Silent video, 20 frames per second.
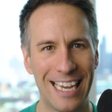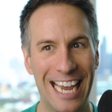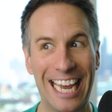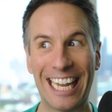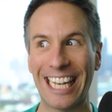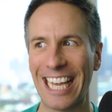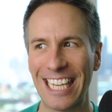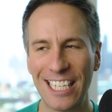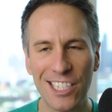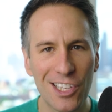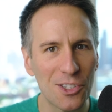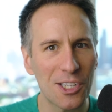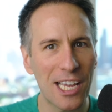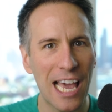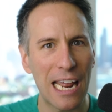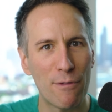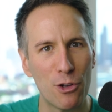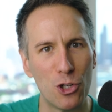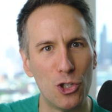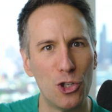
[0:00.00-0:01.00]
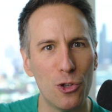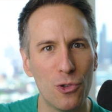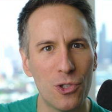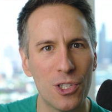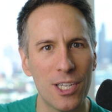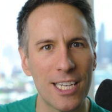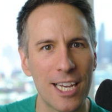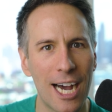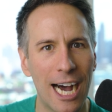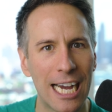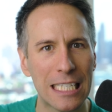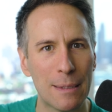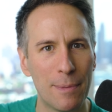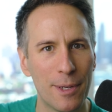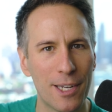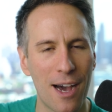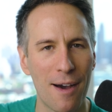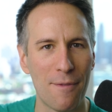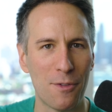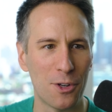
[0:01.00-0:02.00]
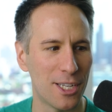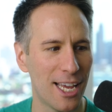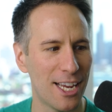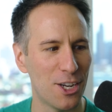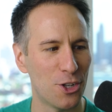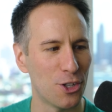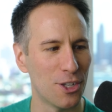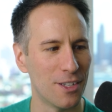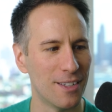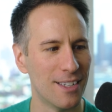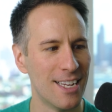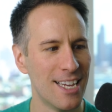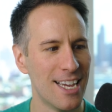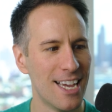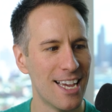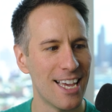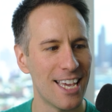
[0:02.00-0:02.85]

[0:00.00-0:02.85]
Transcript: Unless there's kind of a juicy, gossipy conversation,